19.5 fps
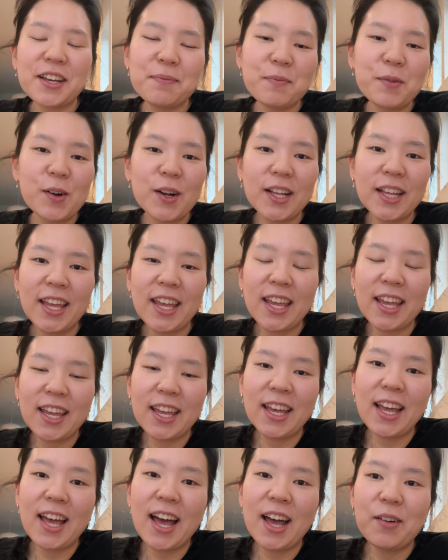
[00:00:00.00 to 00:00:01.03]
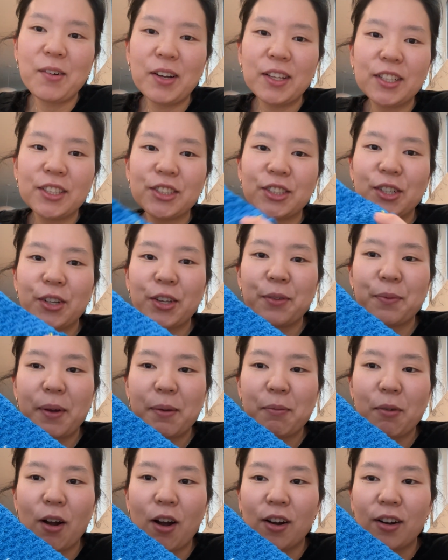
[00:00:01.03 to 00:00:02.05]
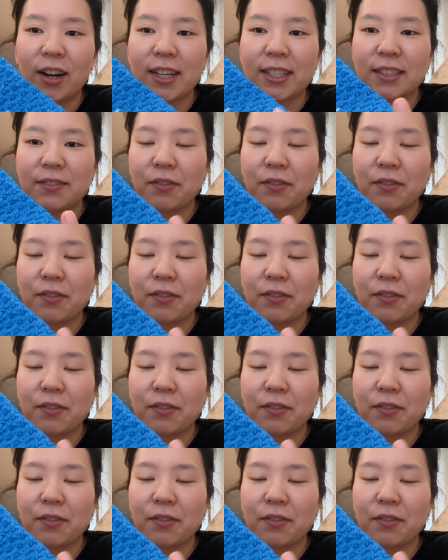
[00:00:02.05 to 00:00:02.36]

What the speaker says: morning. I want to show you my progress